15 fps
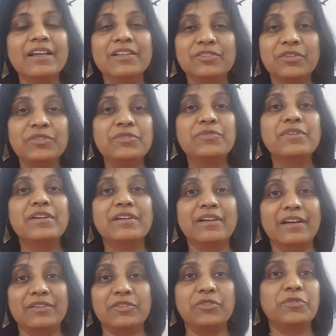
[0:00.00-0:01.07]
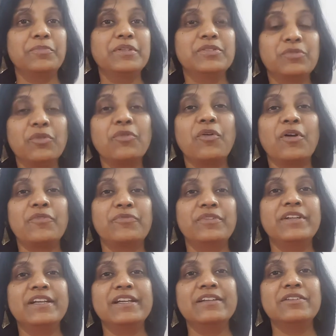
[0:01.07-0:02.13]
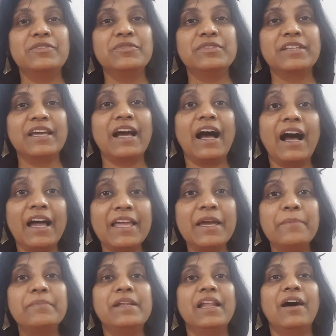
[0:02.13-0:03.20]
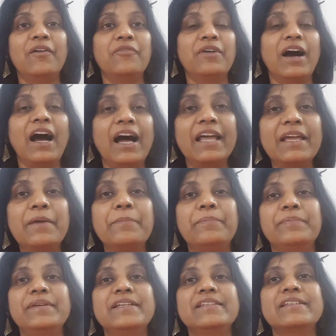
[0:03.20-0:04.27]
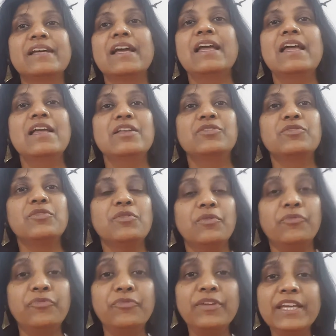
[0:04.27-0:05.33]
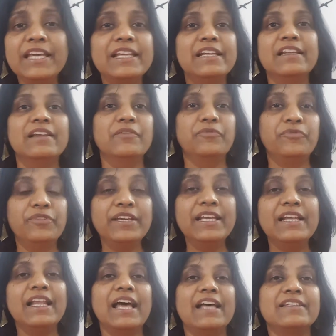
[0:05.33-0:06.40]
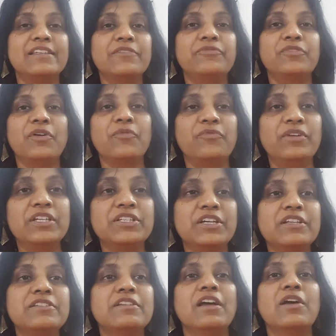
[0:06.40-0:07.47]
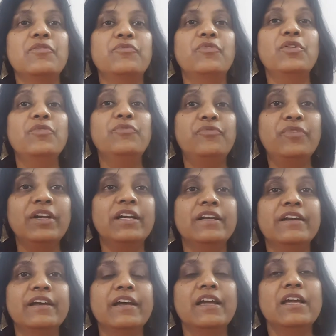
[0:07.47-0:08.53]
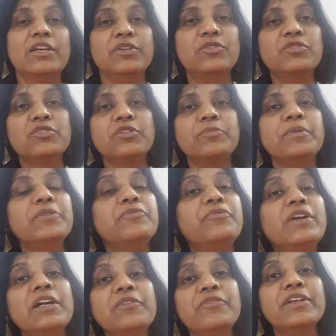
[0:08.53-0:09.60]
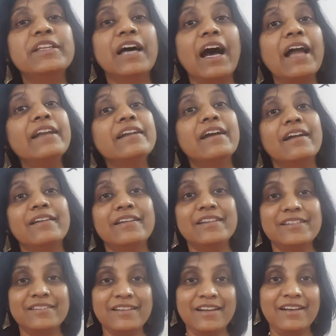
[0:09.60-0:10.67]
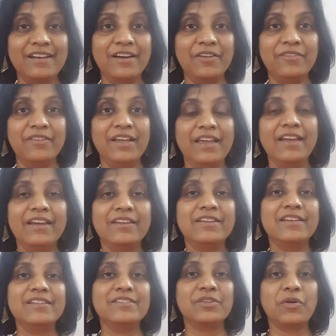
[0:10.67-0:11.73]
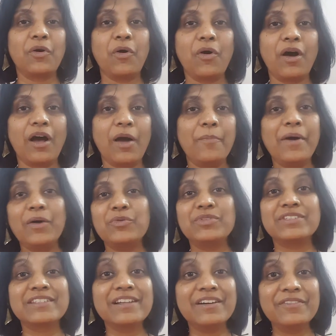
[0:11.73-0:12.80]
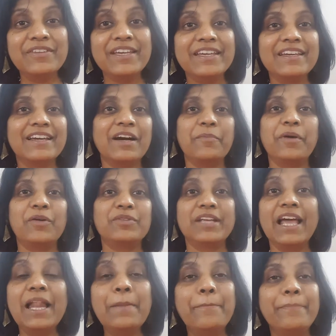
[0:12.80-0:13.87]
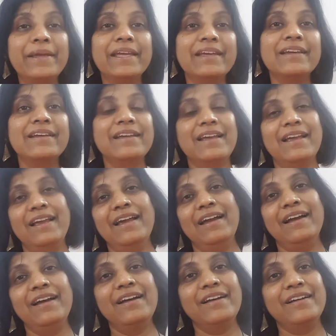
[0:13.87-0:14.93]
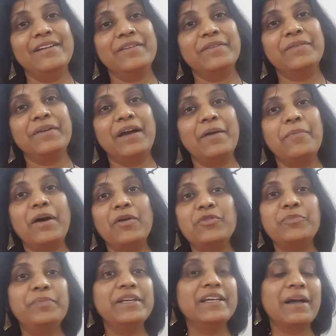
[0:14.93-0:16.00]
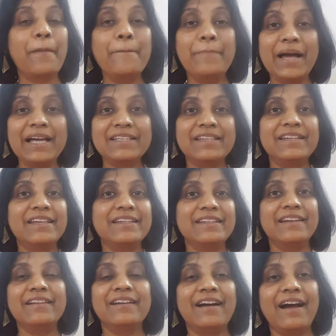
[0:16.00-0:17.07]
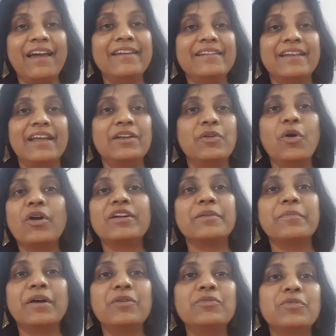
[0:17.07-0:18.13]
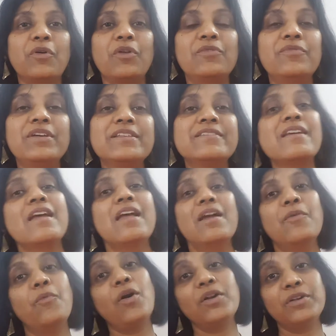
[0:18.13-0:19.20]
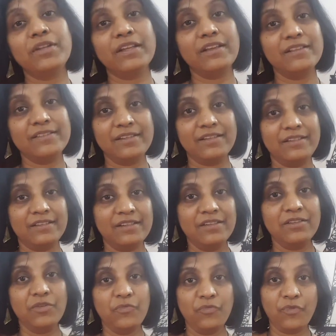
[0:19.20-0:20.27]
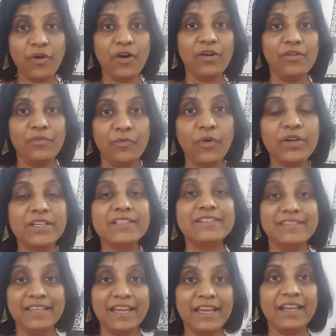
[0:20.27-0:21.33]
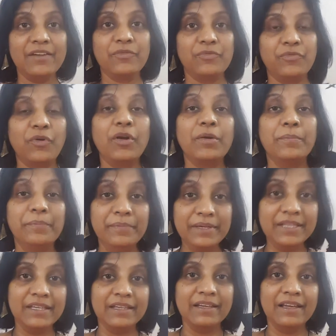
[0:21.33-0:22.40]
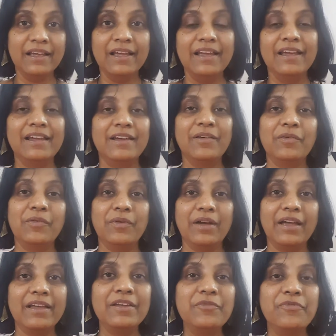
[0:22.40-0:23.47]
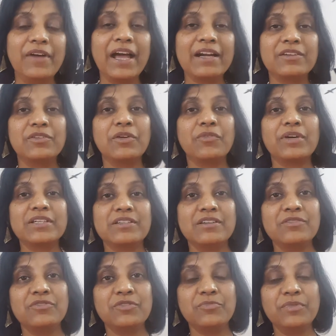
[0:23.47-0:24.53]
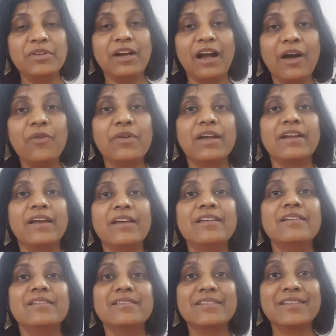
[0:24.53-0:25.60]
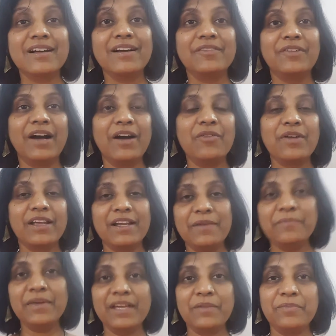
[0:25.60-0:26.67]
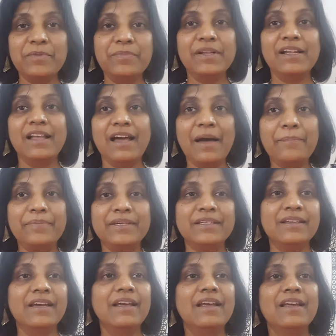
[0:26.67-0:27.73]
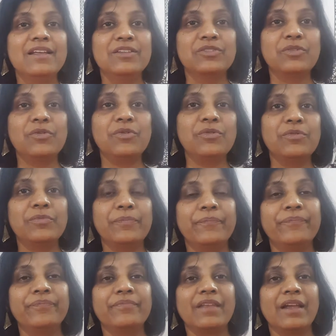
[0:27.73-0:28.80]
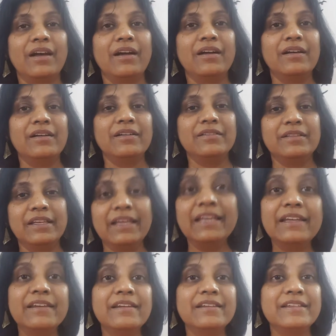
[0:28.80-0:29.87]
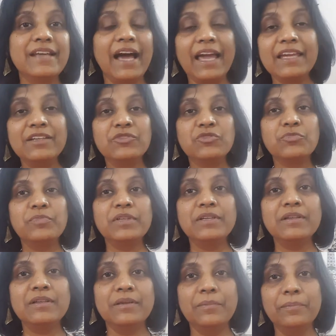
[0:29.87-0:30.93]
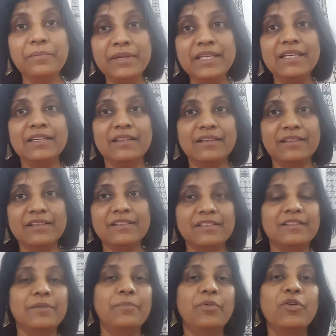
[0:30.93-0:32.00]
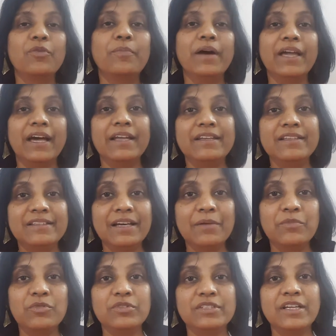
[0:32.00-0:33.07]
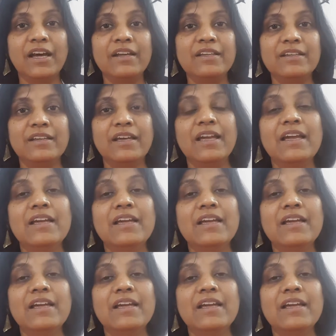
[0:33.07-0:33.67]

So you should be so confident to say, I am love. I am peace. So feel as if your wish is fulfilled. You should be filled with unconditional love. It is about serving, about helping, about being compassionate and kind, and not about always what is there for me. In fact, your question should be, how can I serve? How can I make people happy? So in Dying to Be Me, this is a book by Anita Murjani.